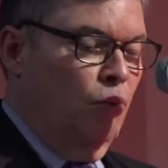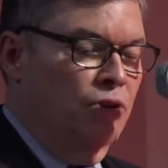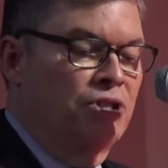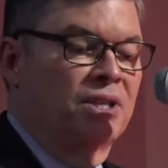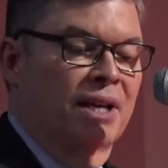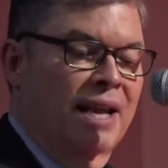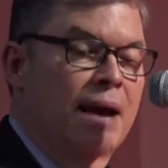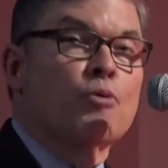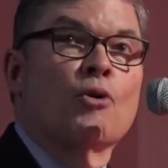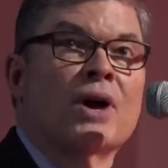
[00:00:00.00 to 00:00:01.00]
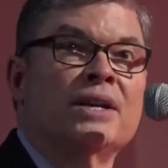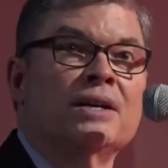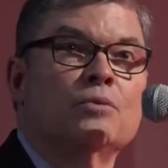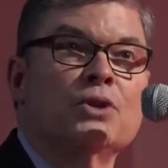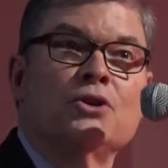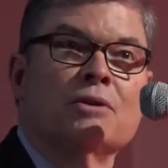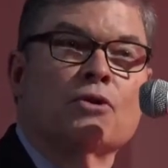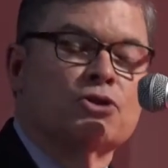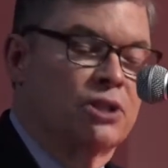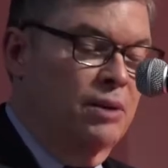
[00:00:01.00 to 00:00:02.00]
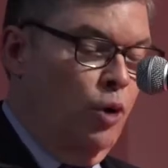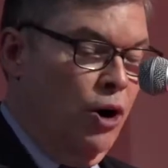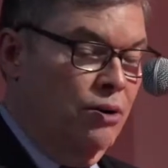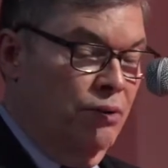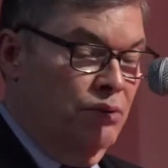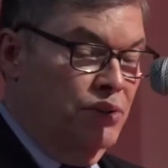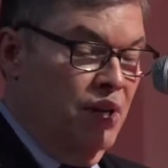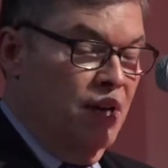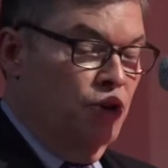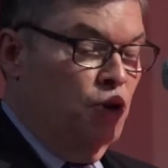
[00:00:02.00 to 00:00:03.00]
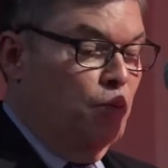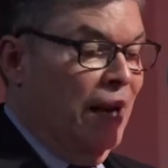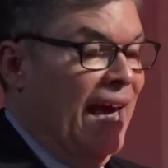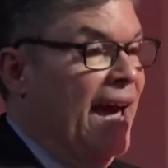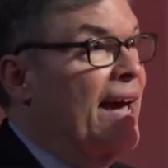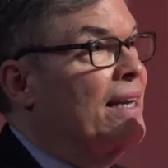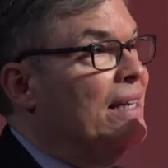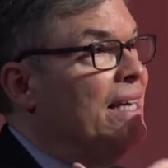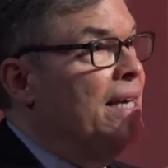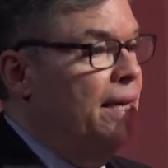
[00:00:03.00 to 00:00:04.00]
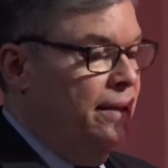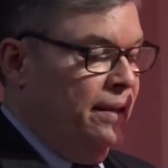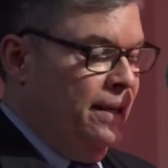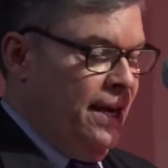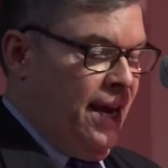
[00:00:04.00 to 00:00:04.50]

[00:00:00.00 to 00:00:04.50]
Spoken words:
where she collaborated with university partners to plan, lead, and